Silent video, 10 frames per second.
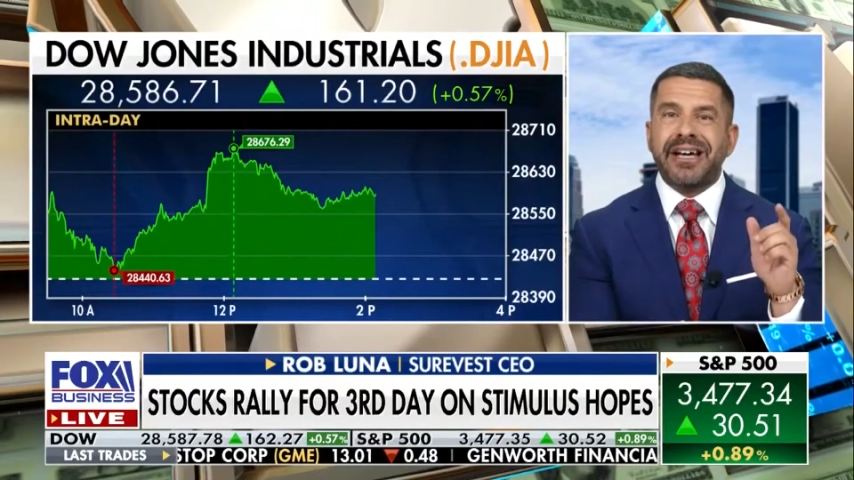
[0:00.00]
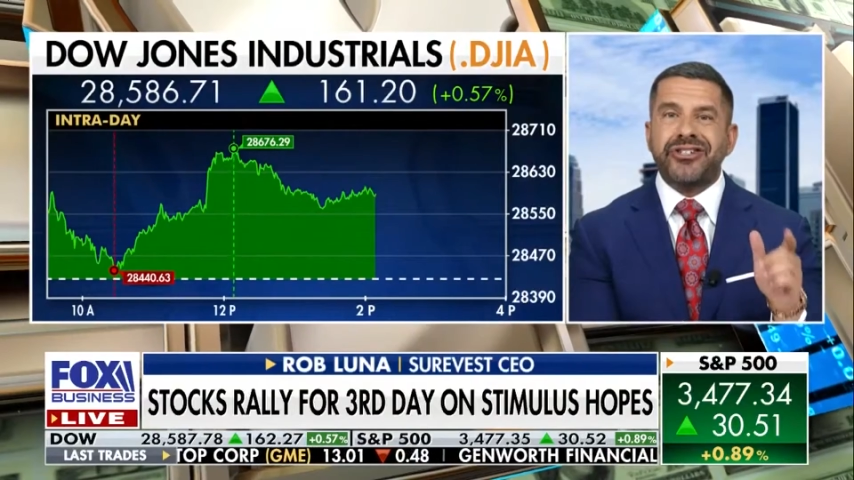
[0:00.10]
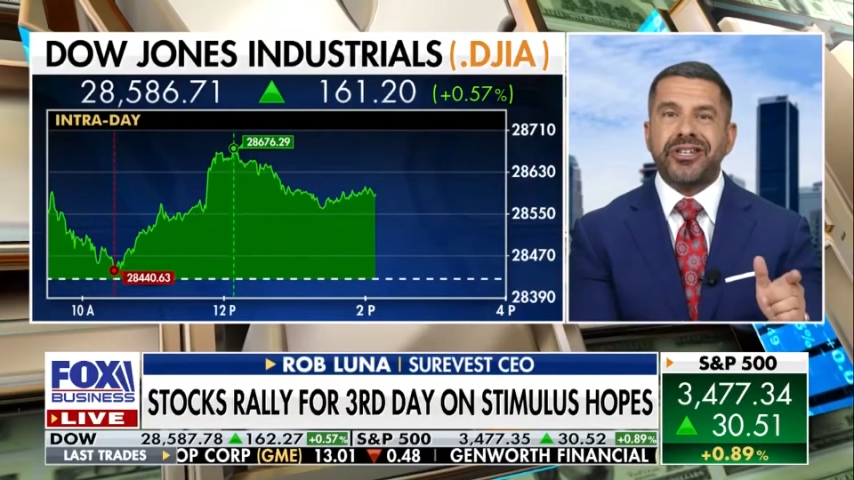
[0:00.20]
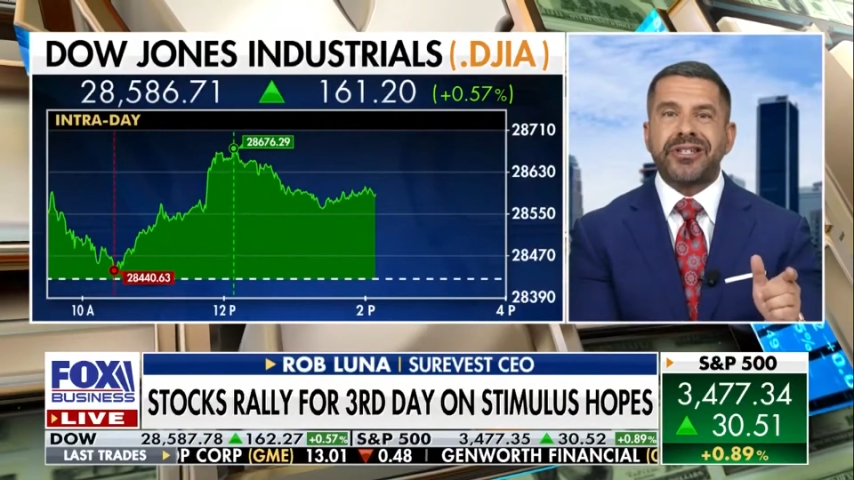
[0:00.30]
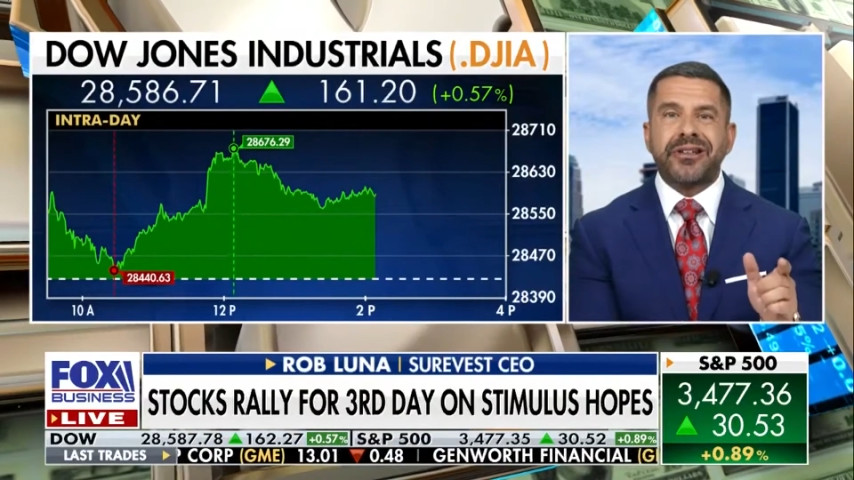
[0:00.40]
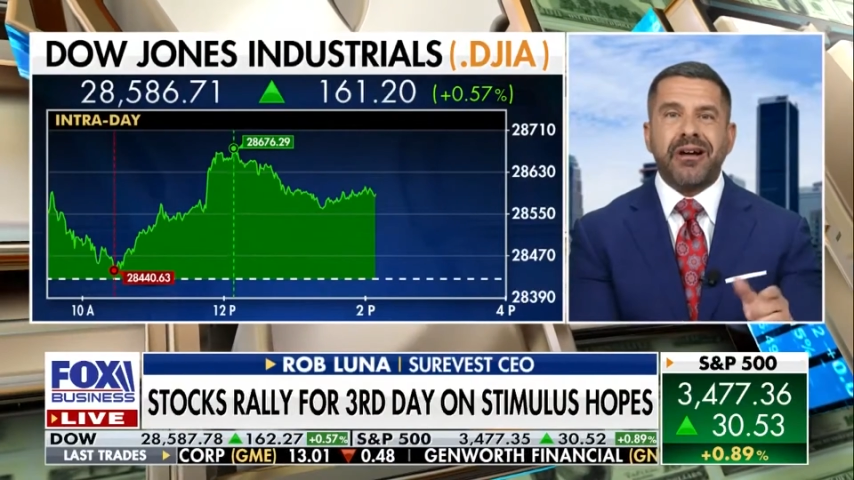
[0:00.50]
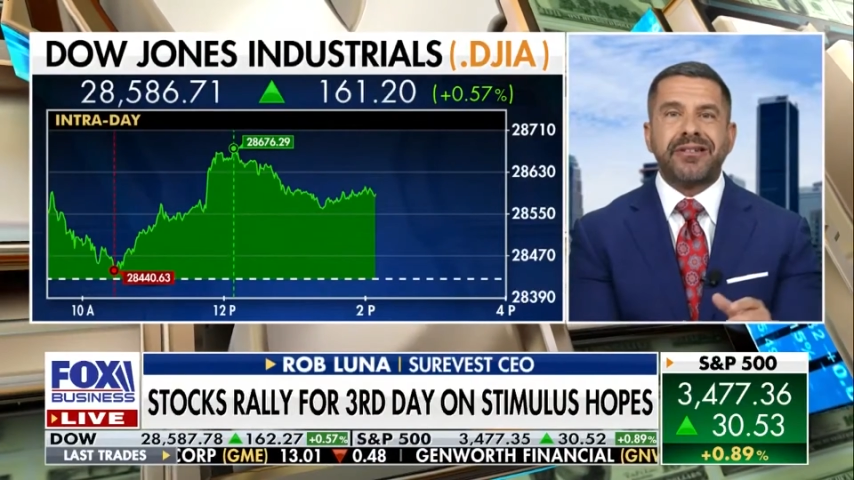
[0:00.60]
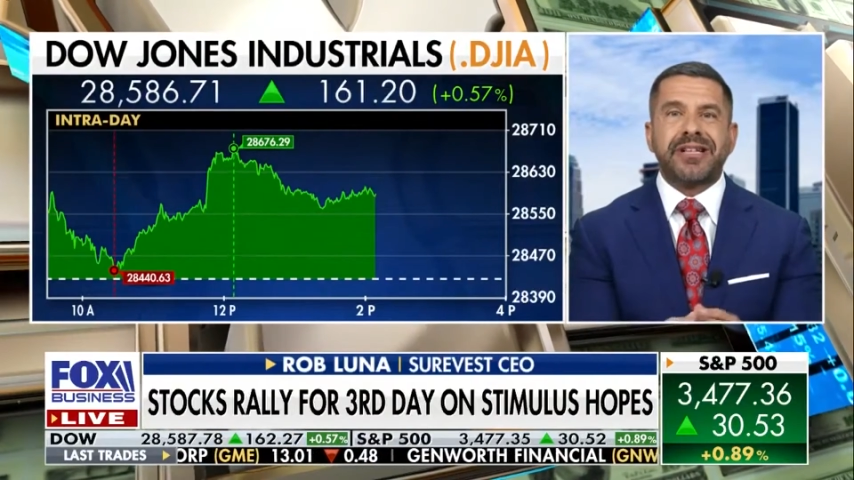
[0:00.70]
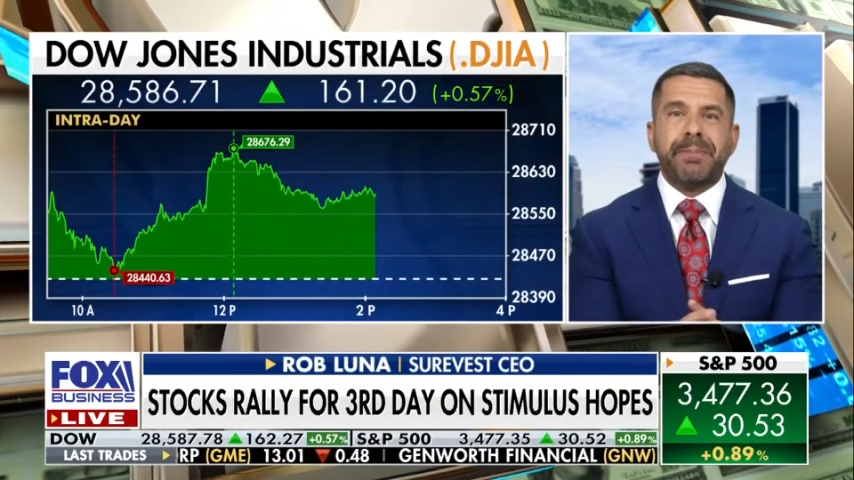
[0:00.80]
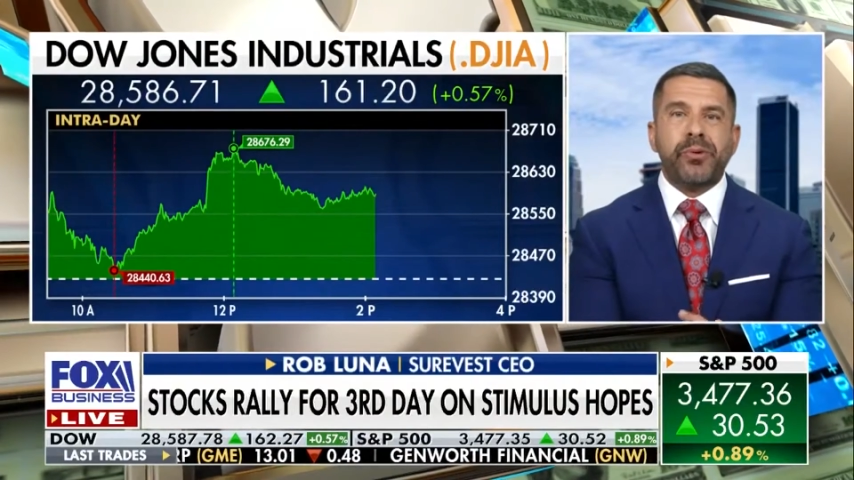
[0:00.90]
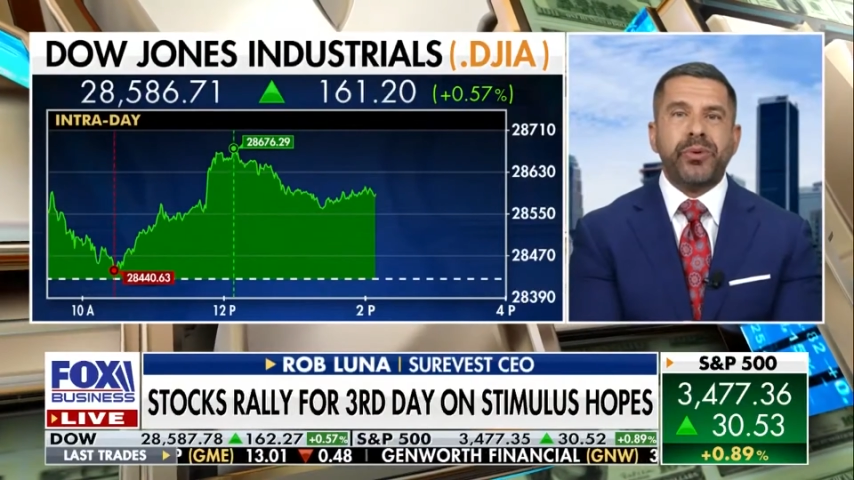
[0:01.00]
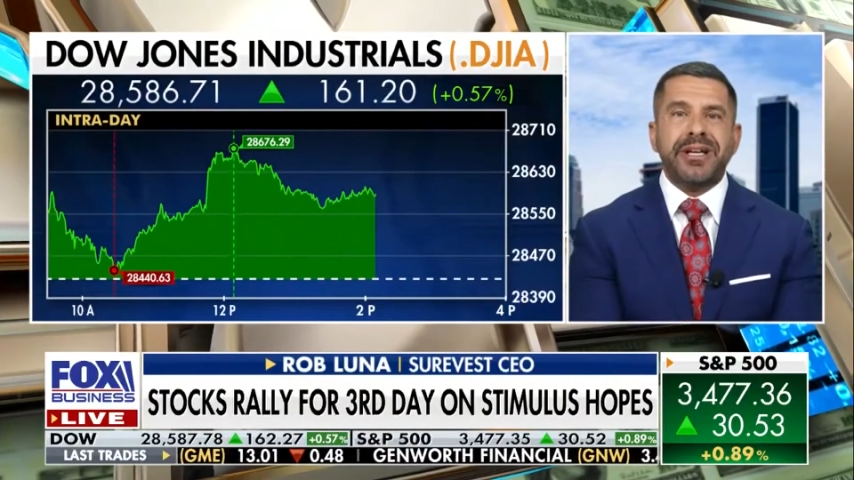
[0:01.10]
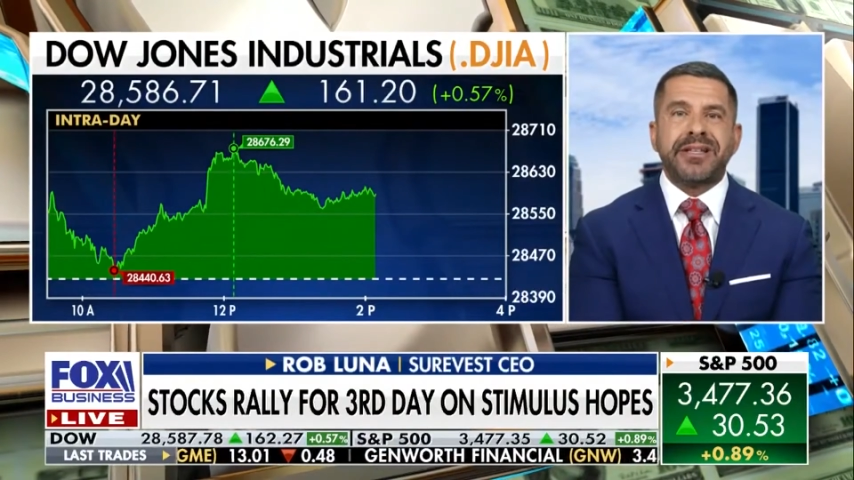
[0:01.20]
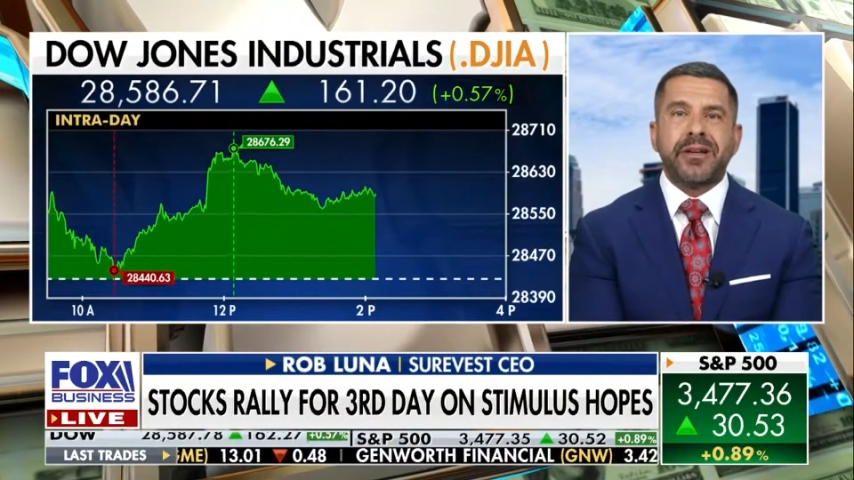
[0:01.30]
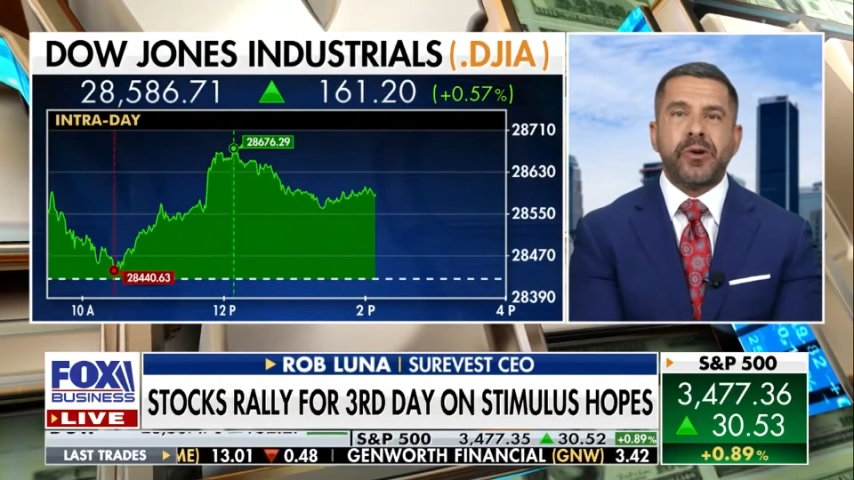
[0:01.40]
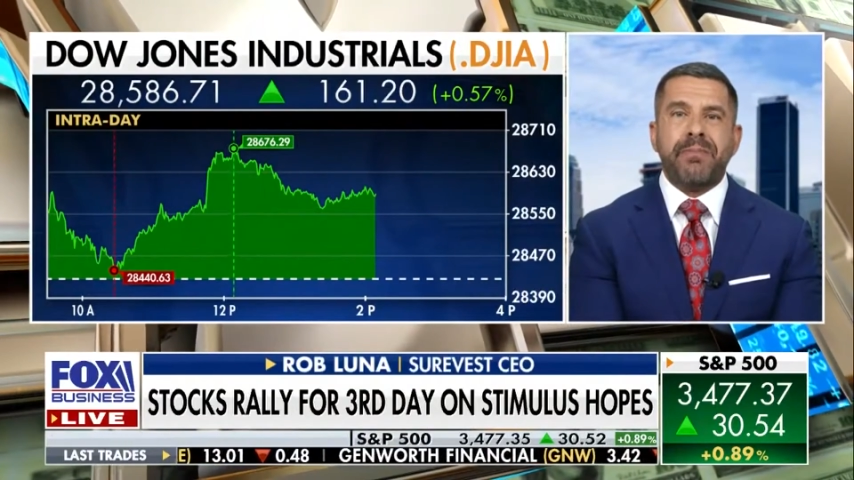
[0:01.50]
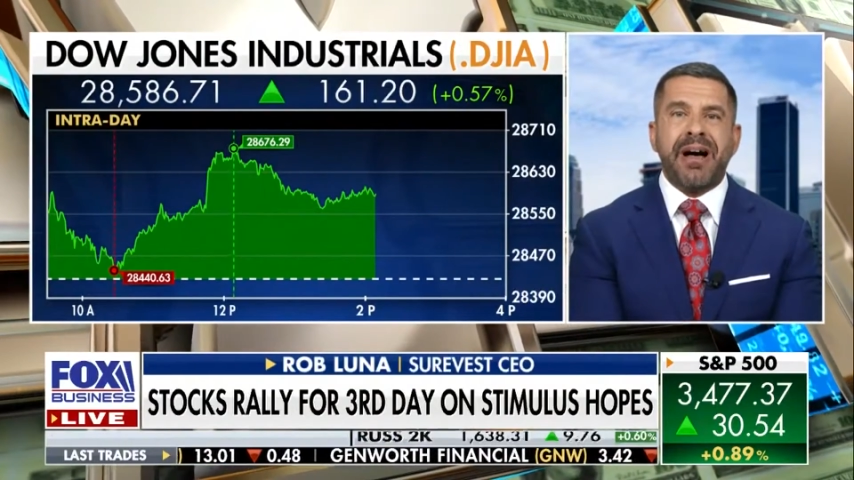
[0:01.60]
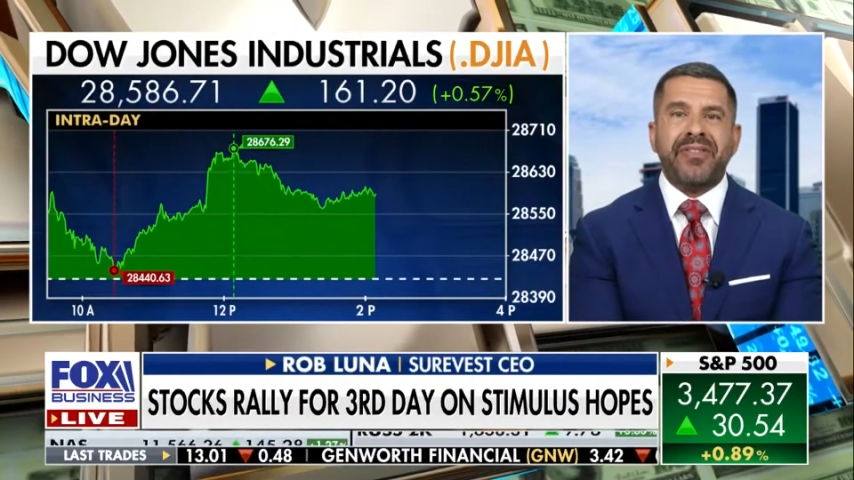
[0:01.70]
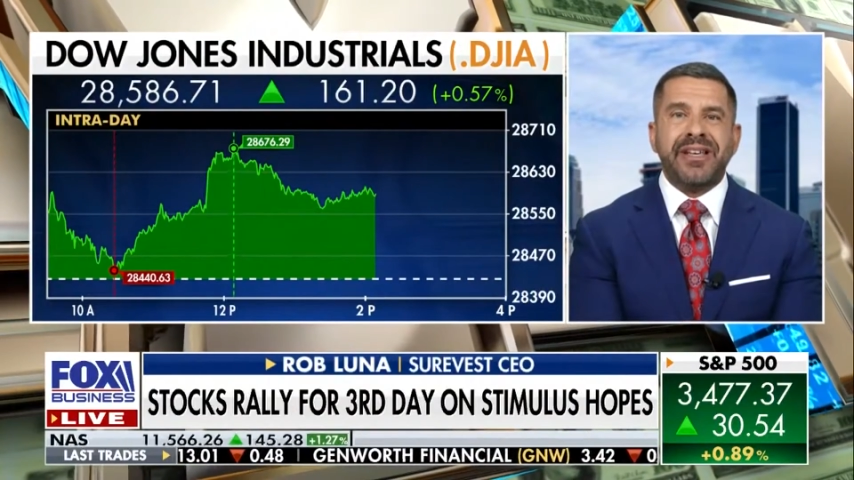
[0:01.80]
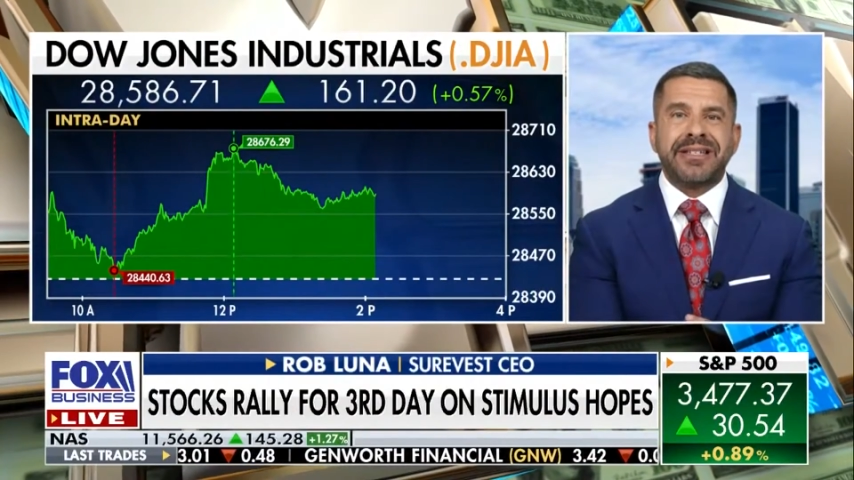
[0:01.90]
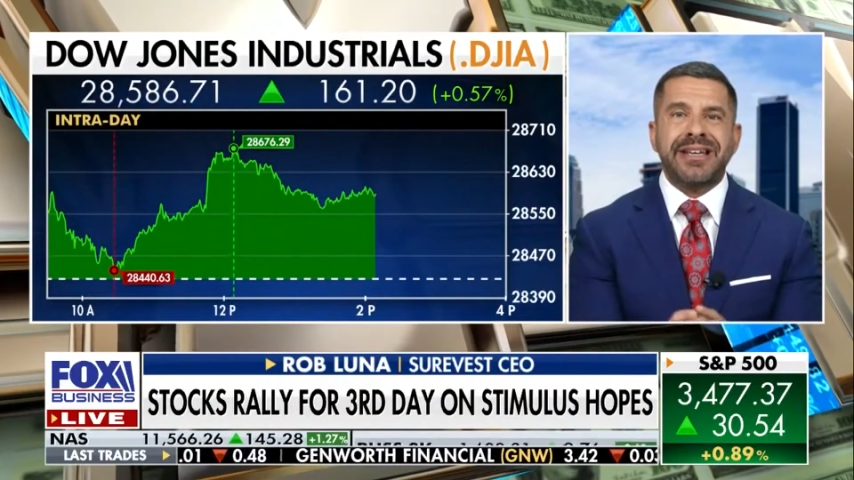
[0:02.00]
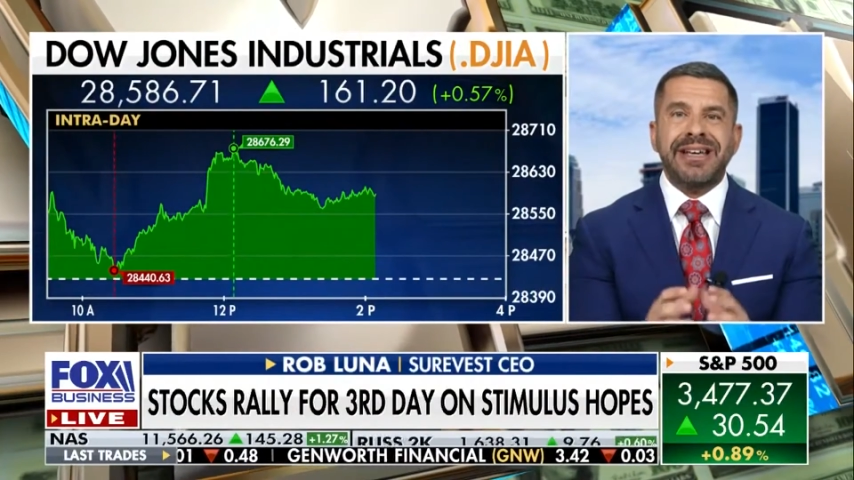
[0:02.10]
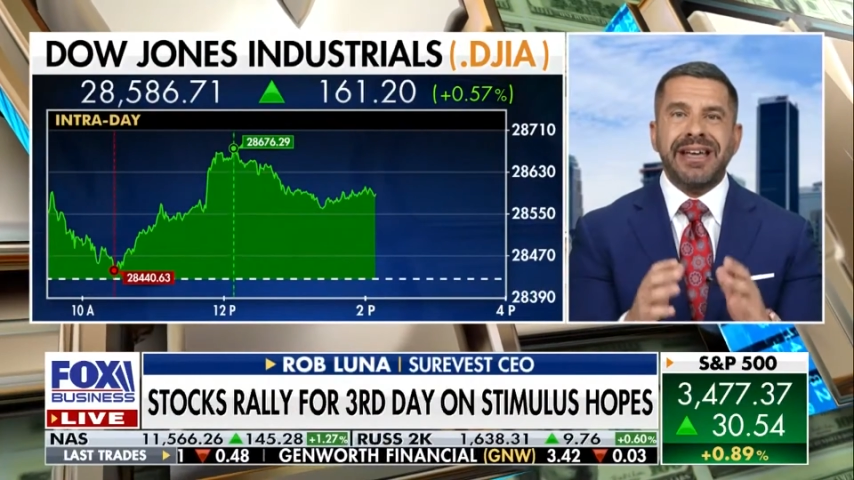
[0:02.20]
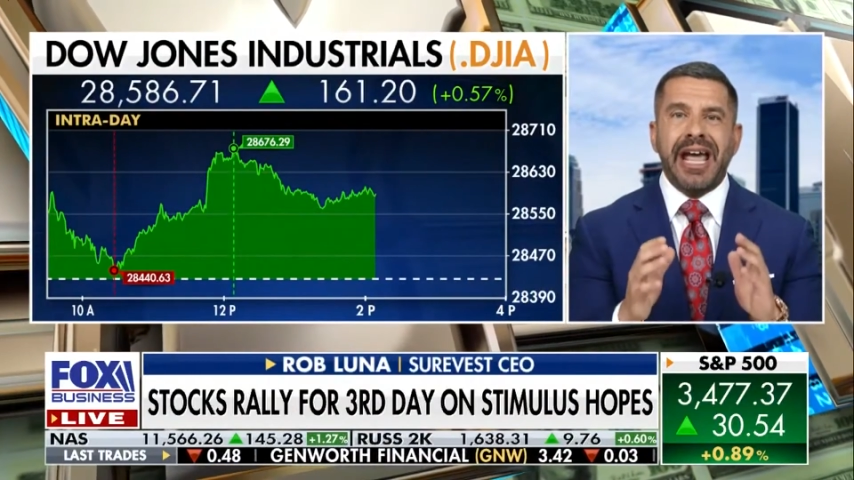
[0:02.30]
And I just talked a couple weeks ago about this.